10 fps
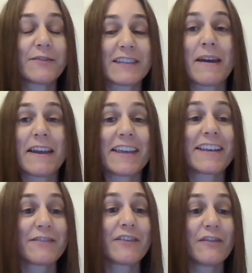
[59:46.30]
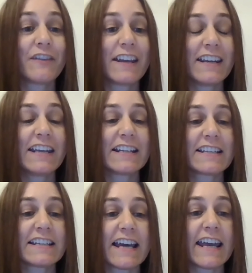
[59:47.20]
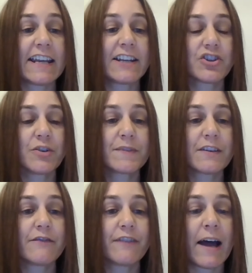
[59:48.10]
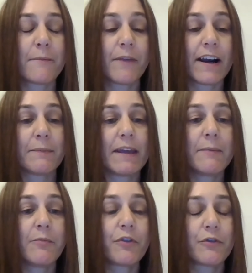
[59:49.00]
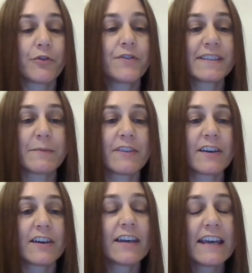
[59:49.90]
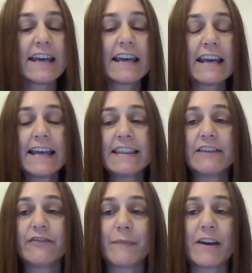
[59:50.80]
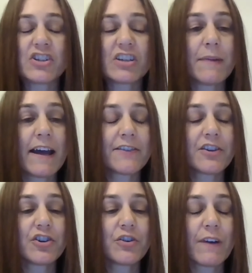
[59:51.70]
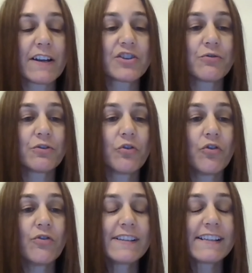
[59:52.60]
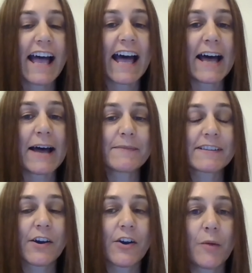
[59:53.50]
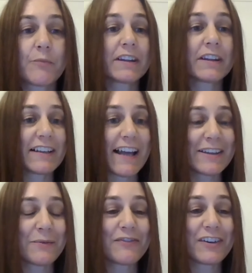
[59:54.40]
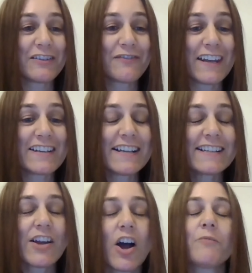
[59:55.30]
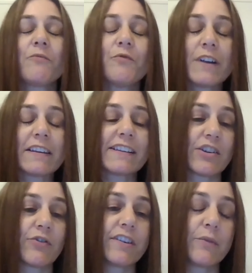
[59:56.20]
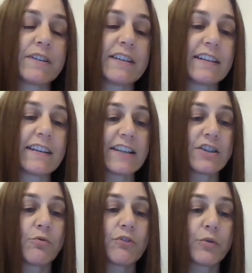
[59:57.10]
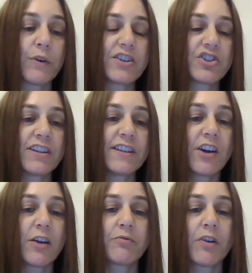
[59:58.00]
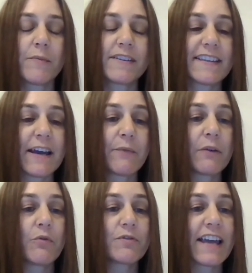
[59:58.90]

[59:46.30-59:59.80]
makings of an event here today in terms of running people through some of the information about the new rental laws. So I'm really glad that we've convened this. I'm really sorry that we didn't get to all the questions. I promise that we will